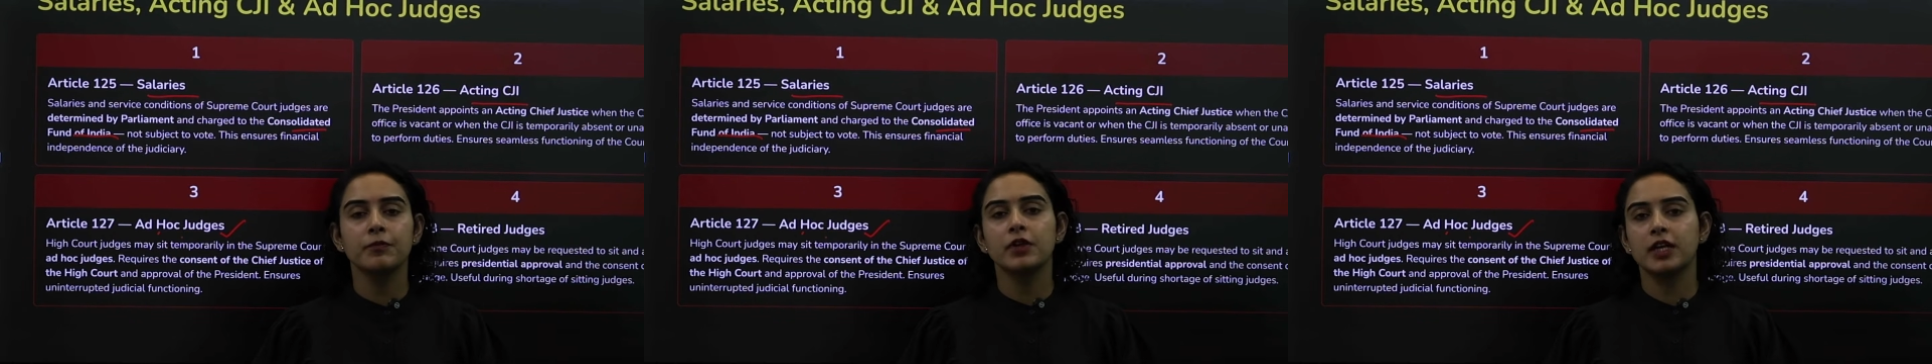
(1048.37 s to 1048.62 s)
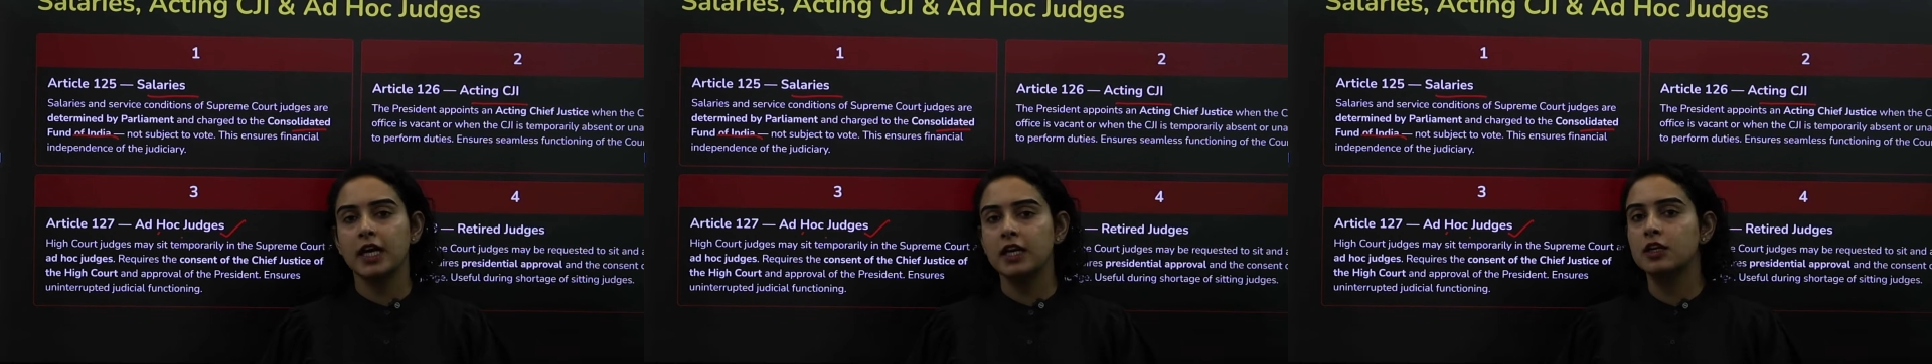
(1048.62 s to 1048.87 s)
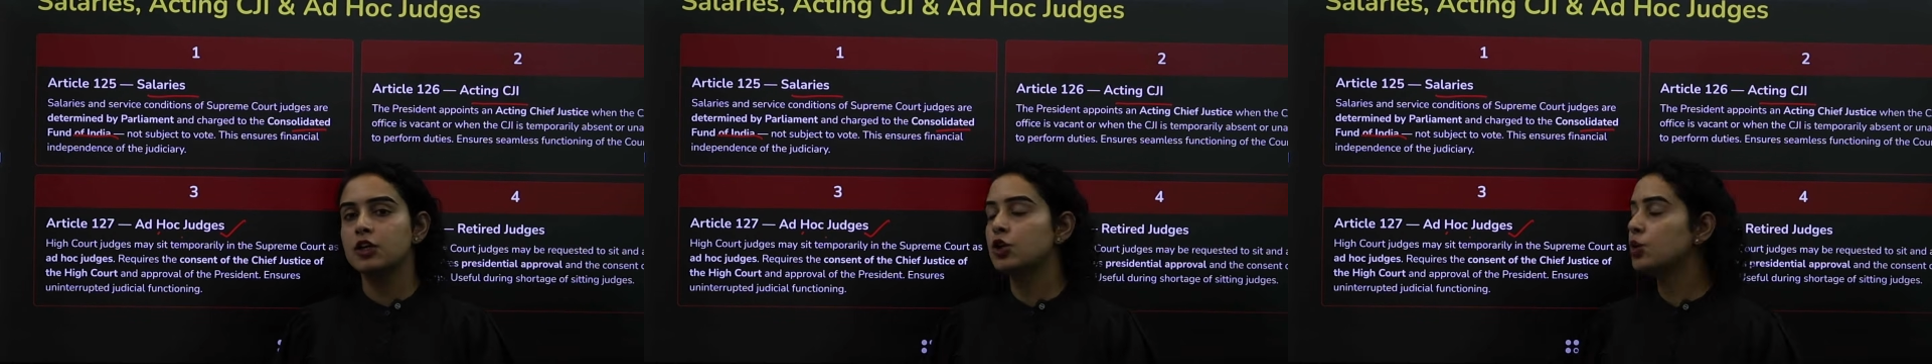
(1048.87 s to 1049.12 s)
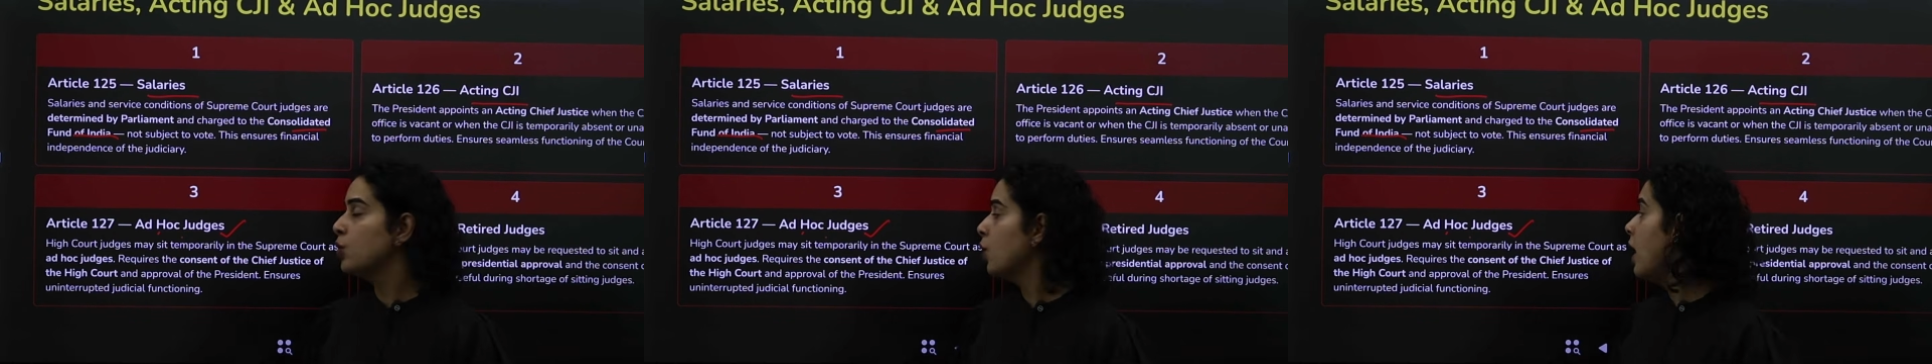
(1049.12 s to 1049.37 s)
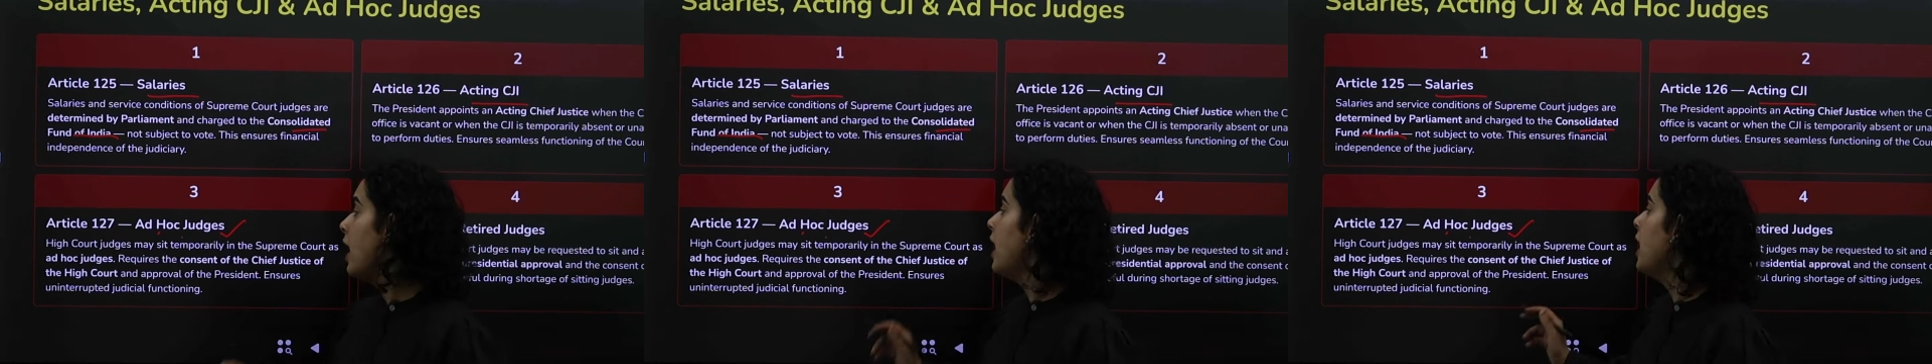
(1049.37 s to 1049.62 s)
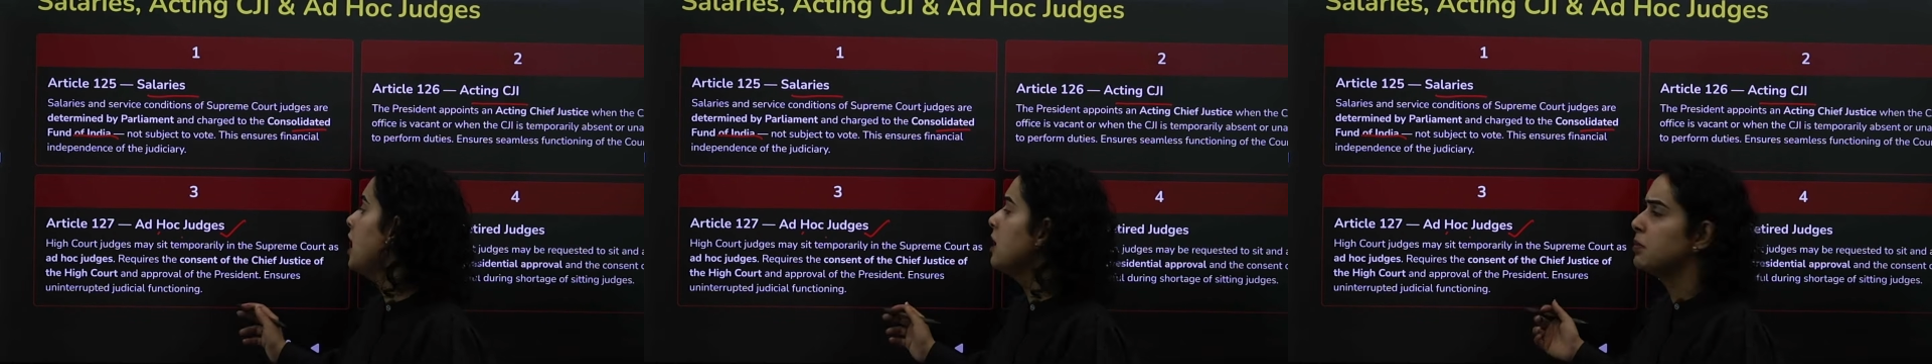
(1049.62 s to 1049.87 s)
right, to
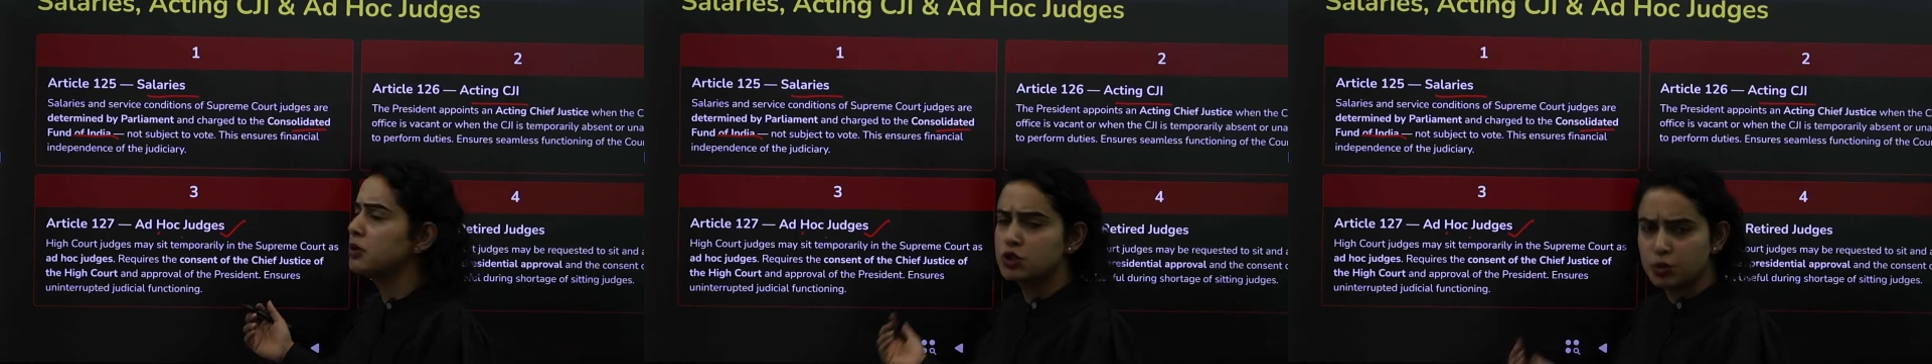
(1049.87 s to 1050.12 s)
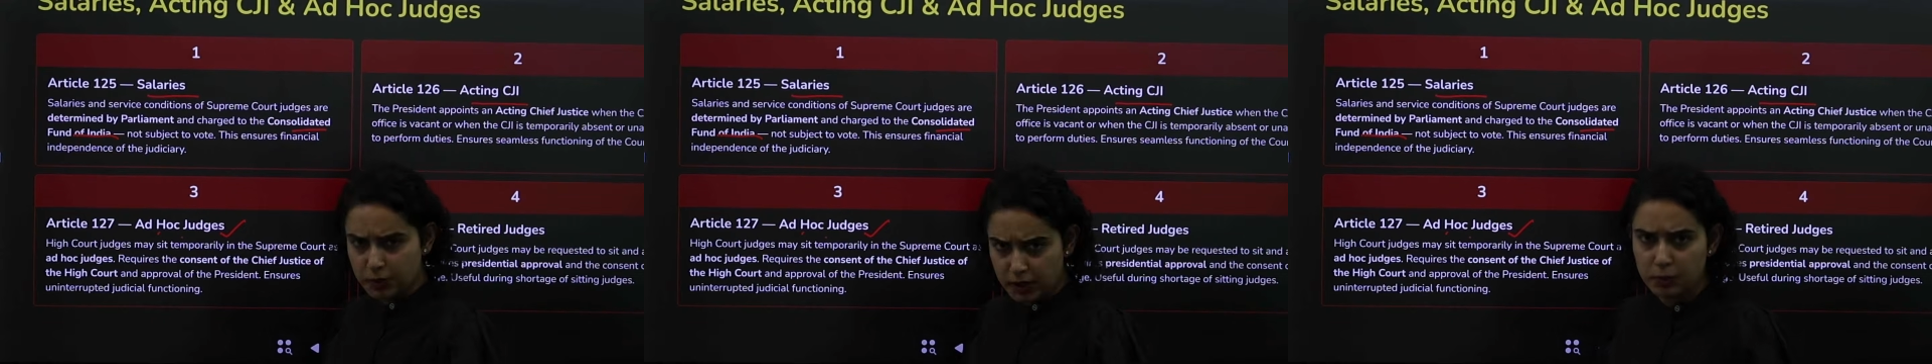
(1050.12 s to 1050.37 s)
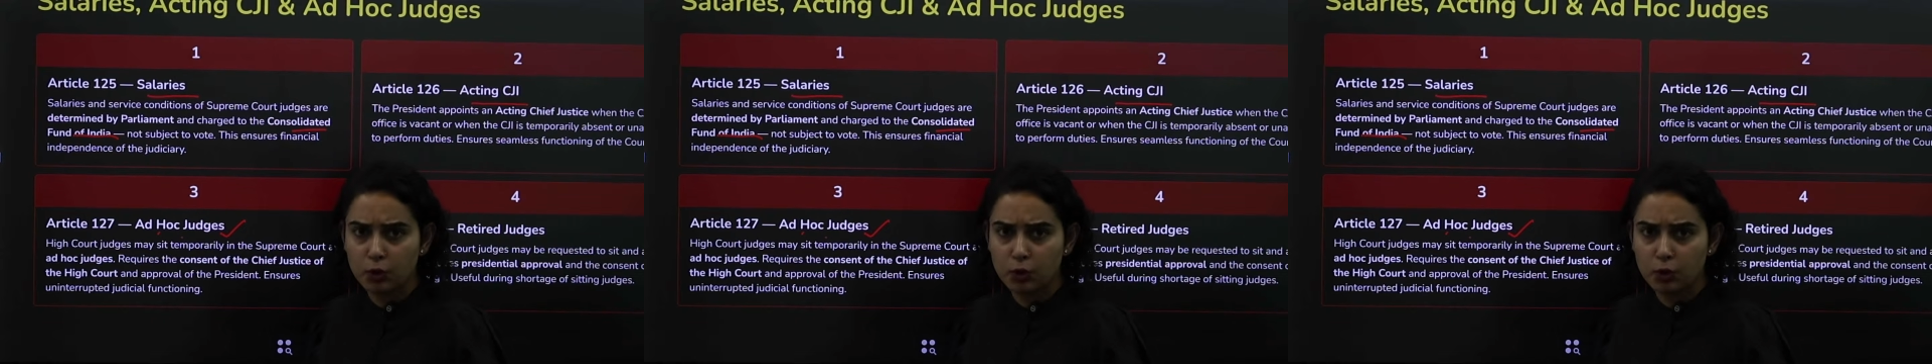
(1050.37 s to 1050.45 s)
help the Supreme